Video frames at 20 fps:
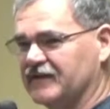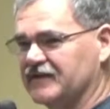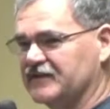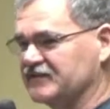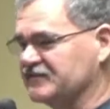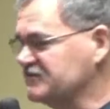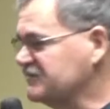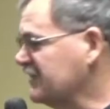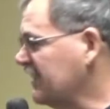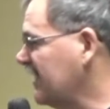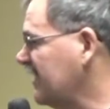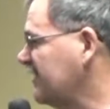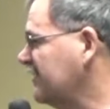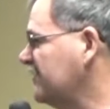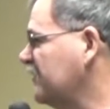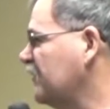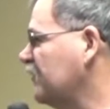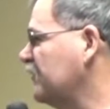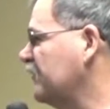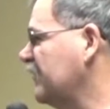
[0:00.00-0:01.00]
get a
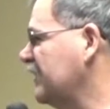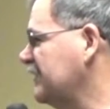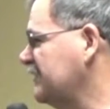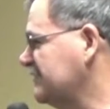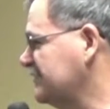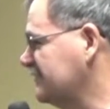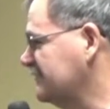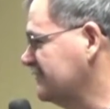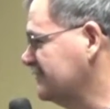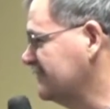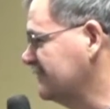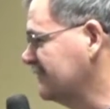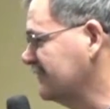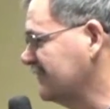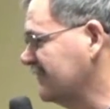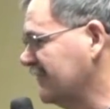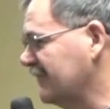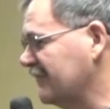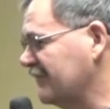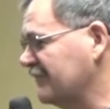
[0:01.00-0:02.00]
standing ovation.
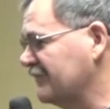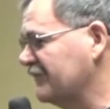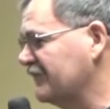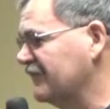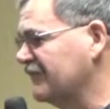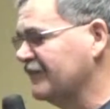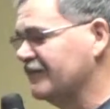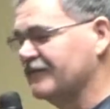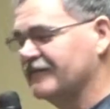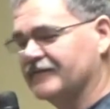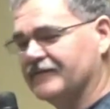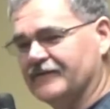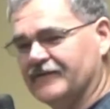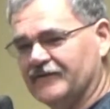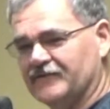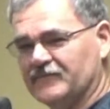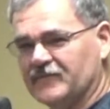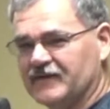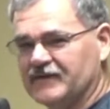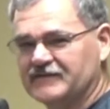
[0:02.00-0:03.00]
You know,
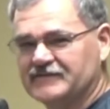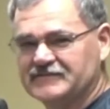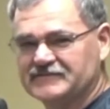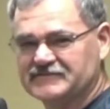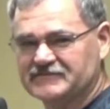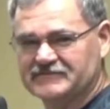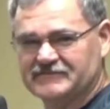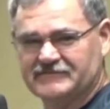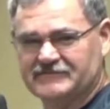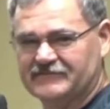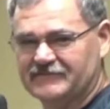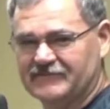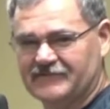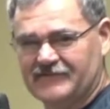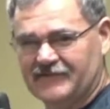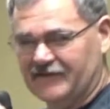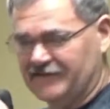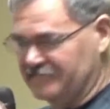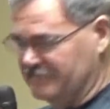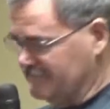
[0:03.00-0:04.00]
everybody
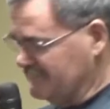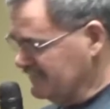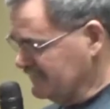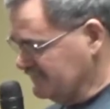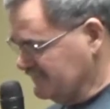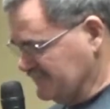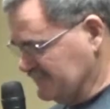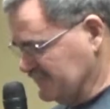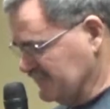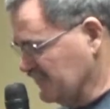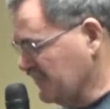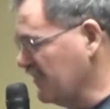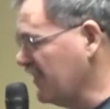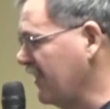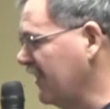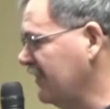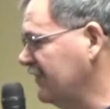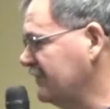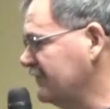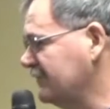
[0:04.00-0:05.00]
just was
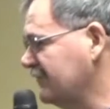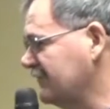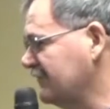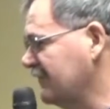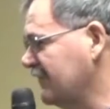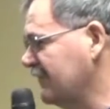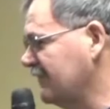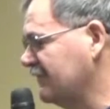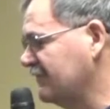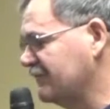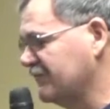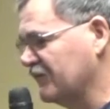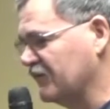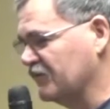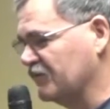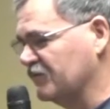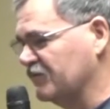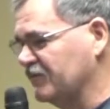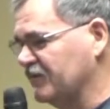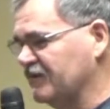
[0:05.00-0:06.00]
great. And
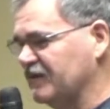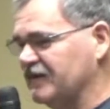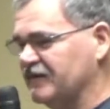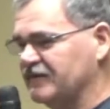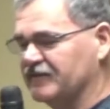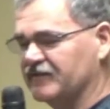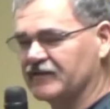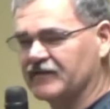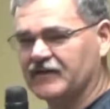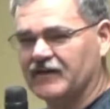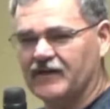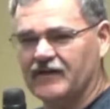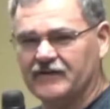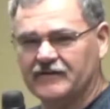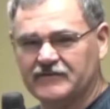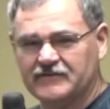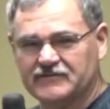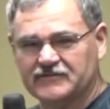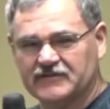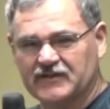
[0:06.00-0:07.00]
so the dean of the
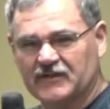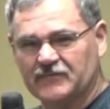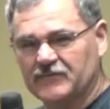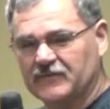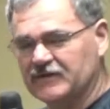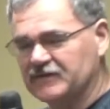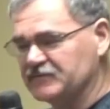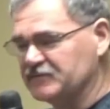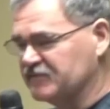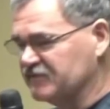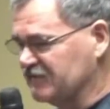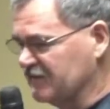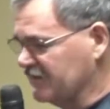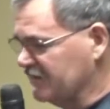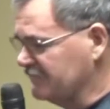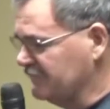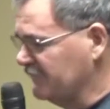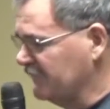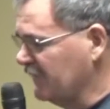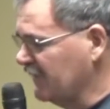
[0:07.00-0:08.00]
college come up and
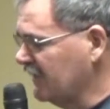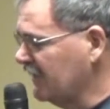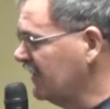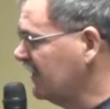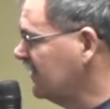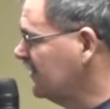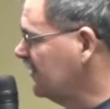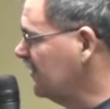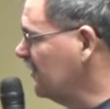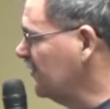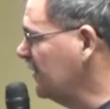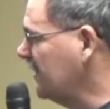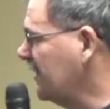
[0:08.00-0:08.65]
said, you know, we